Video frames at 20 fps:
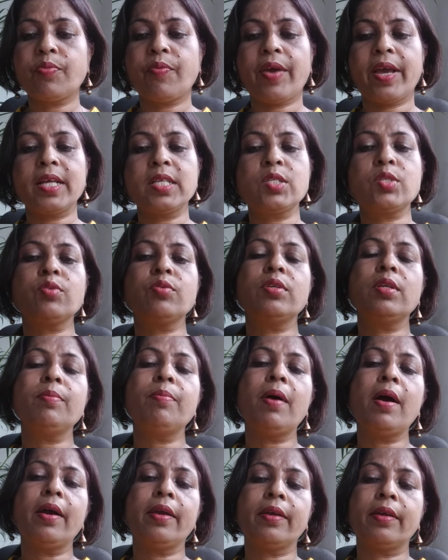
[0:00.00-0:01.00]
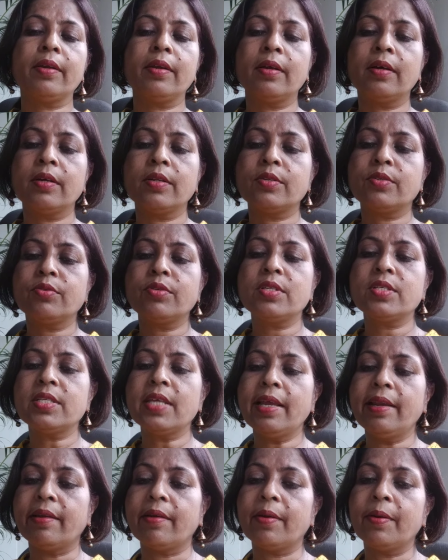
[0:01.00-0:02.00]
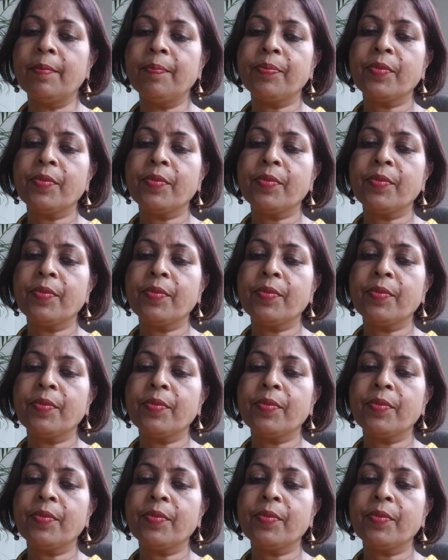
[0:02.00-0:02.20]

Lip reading: facts to the buyer, to the seller.